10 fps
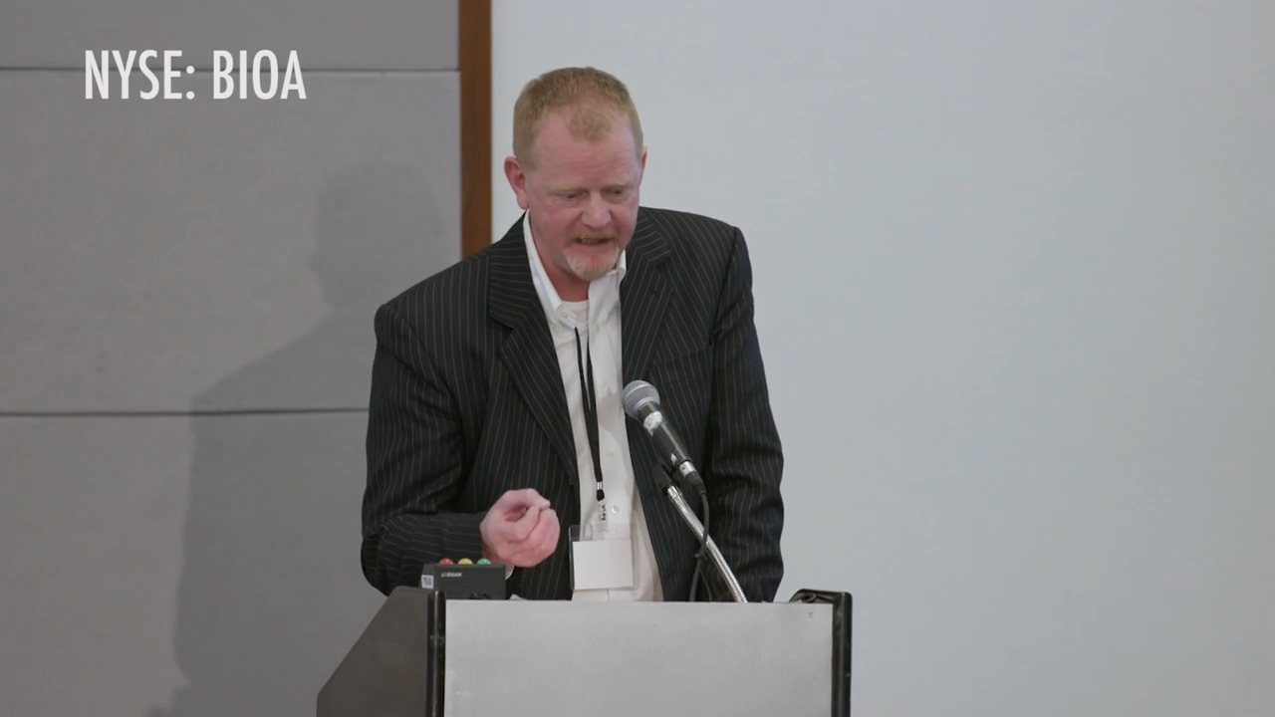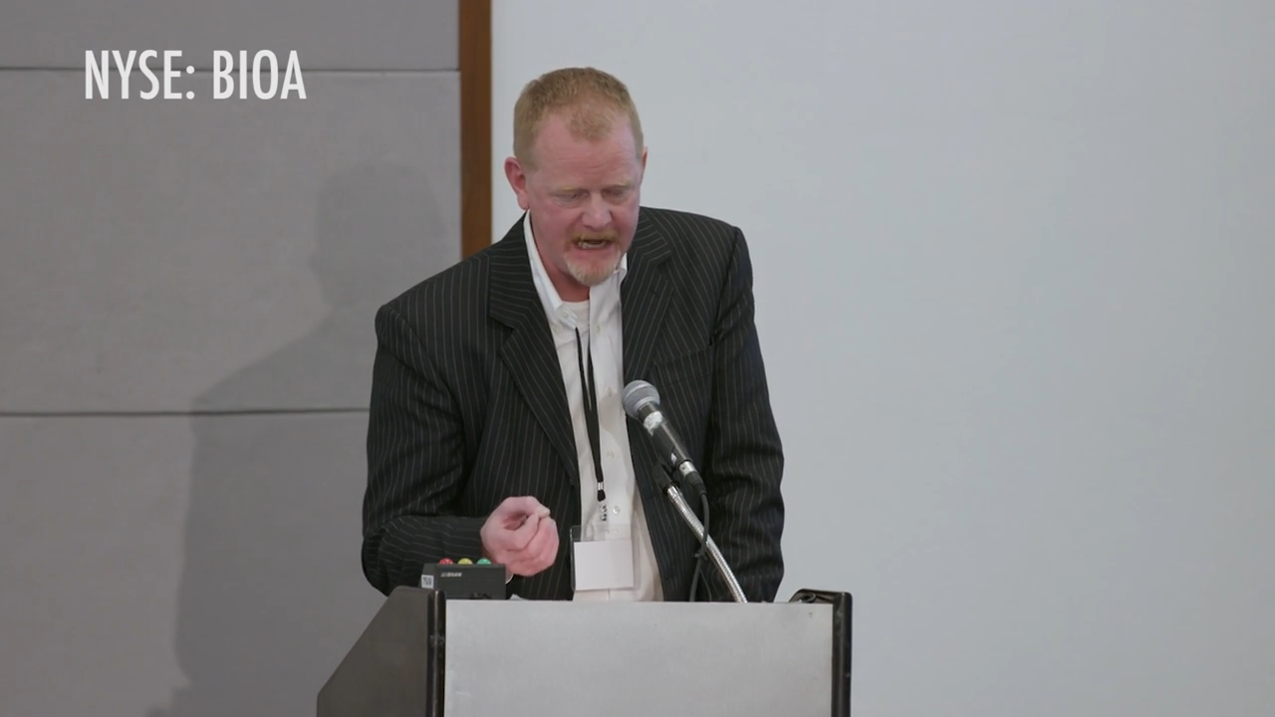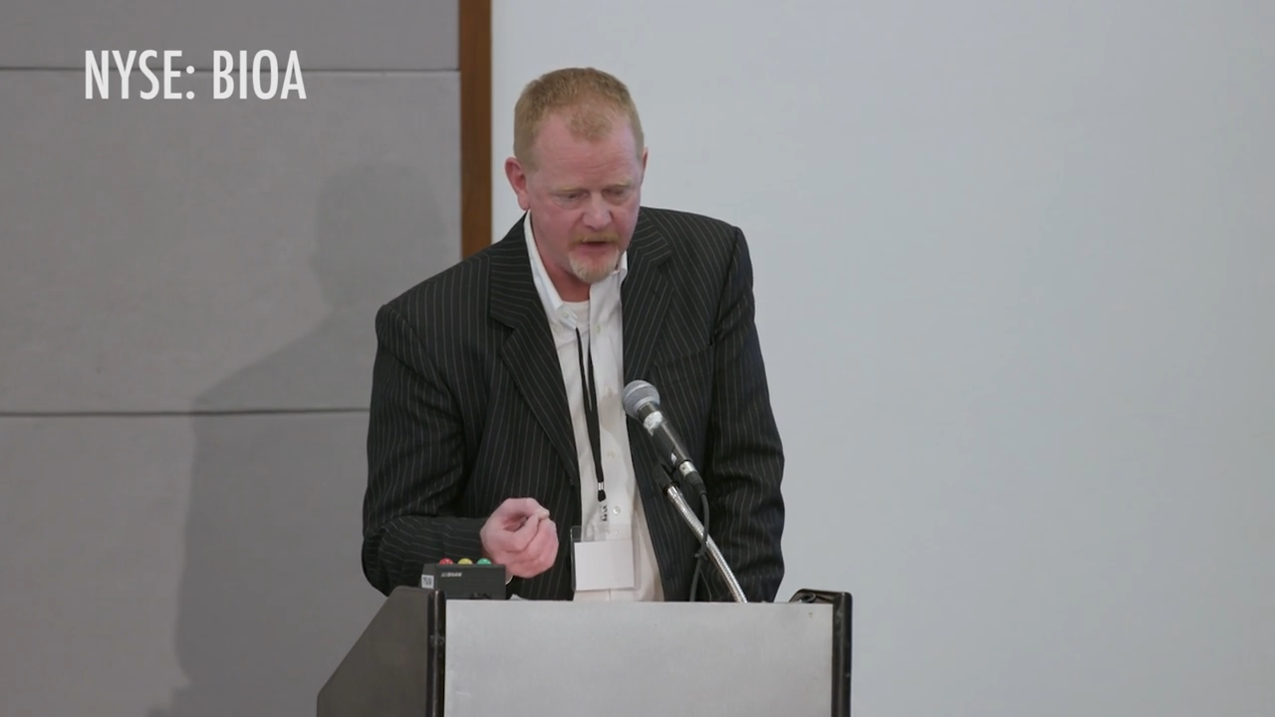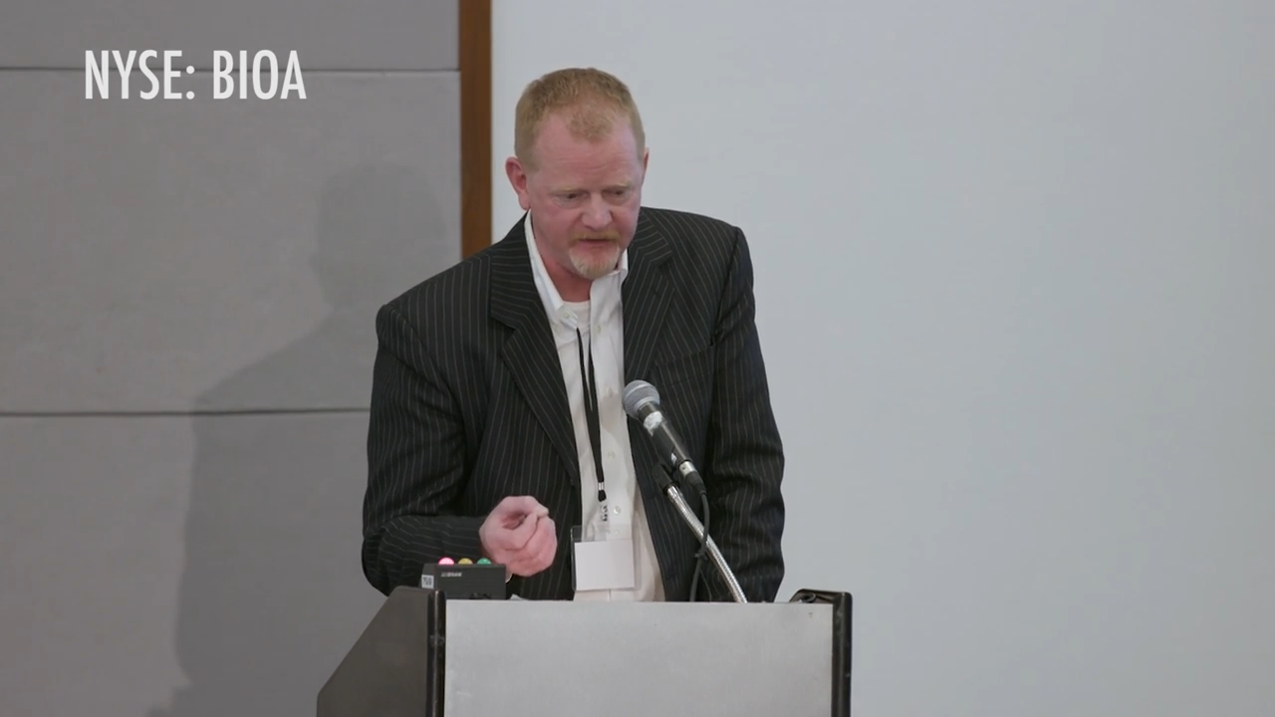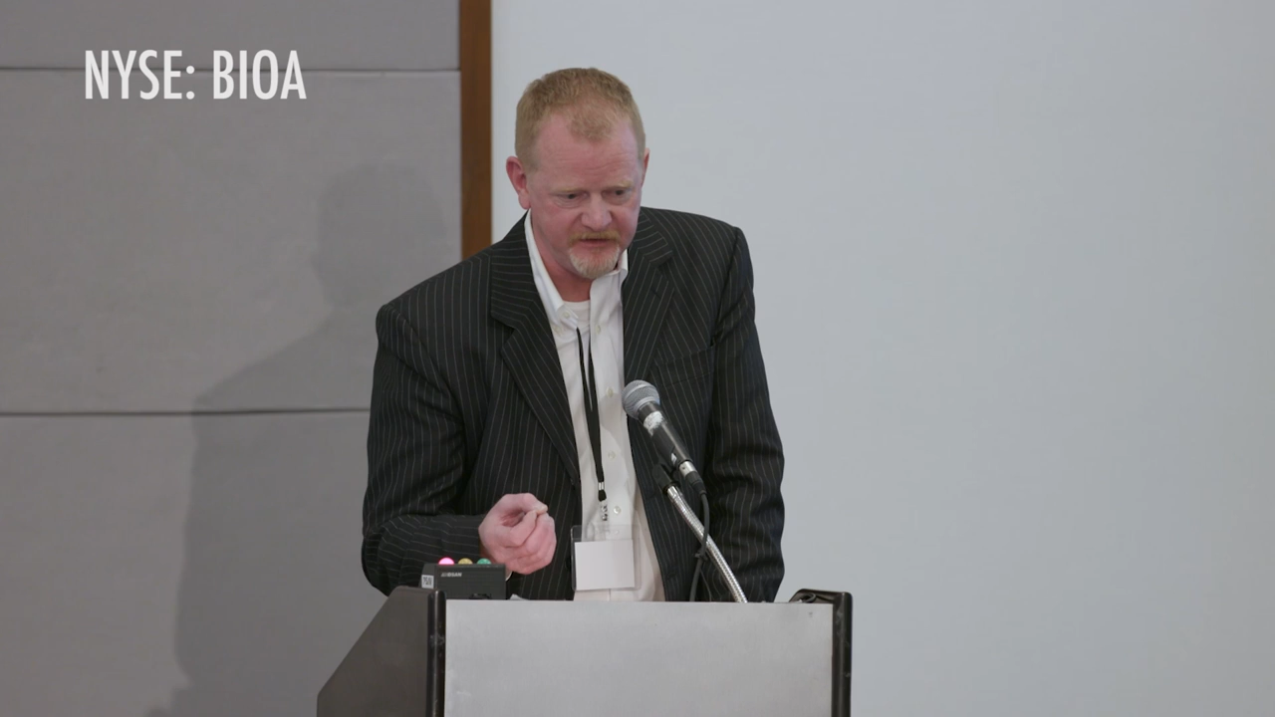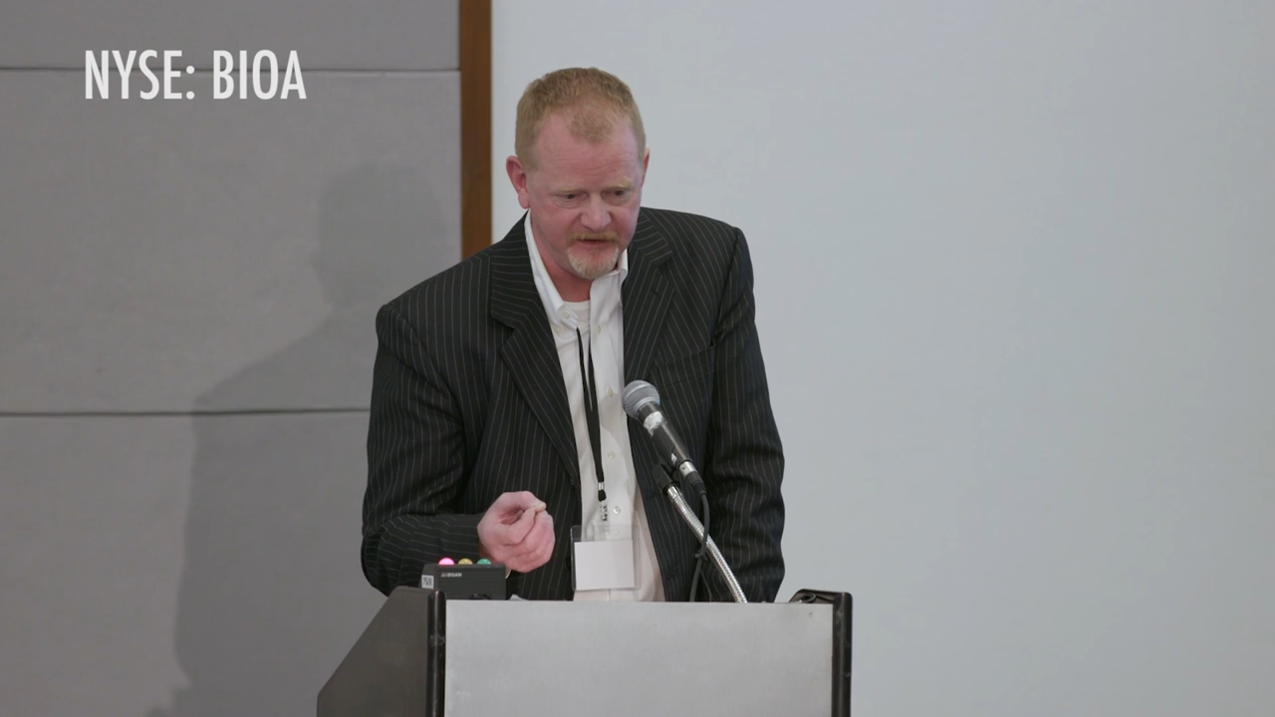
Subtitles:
now as